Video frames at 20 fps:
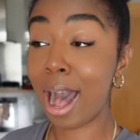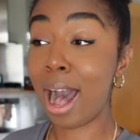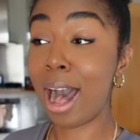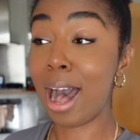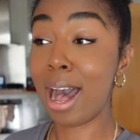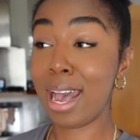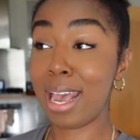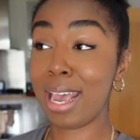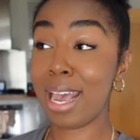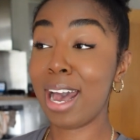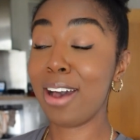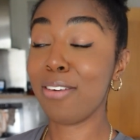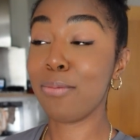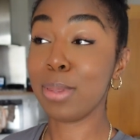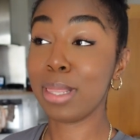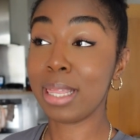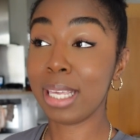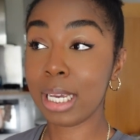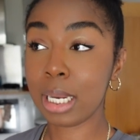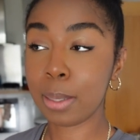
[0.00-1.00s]
I have
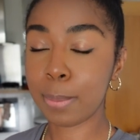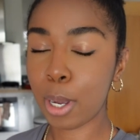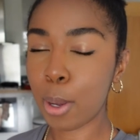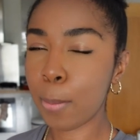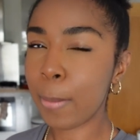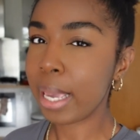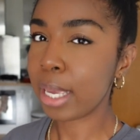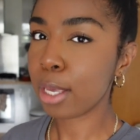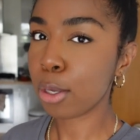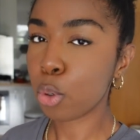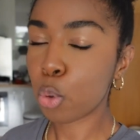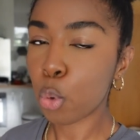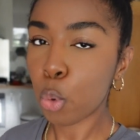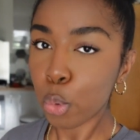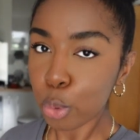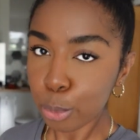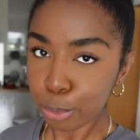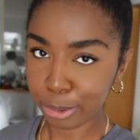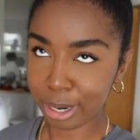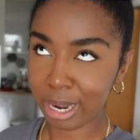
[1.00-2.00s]
been thinking about making
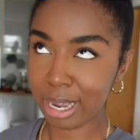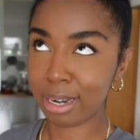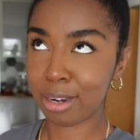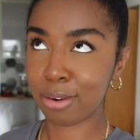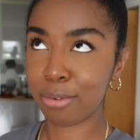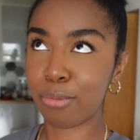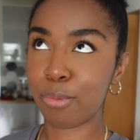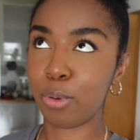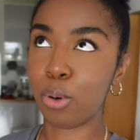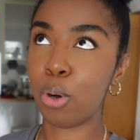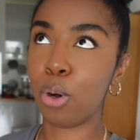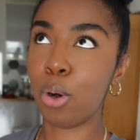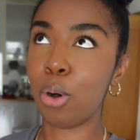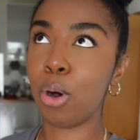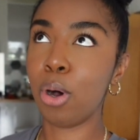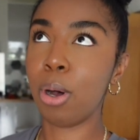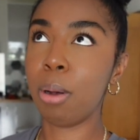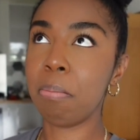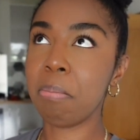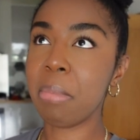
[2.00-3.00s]
cornbread
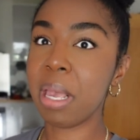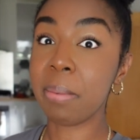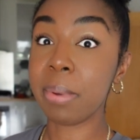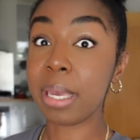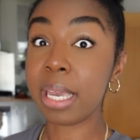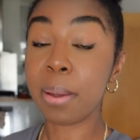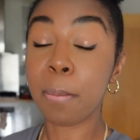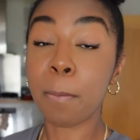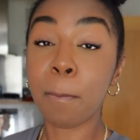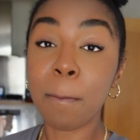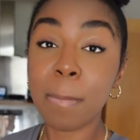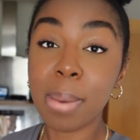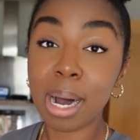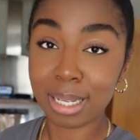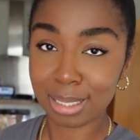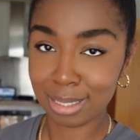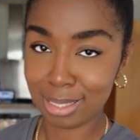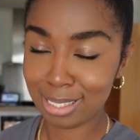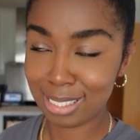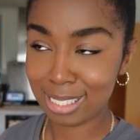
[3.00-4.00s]
for maybe
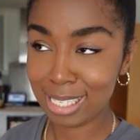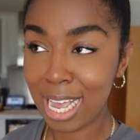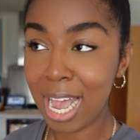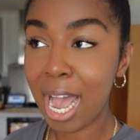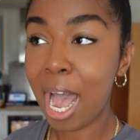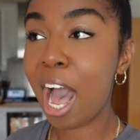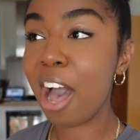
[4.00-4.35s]
months.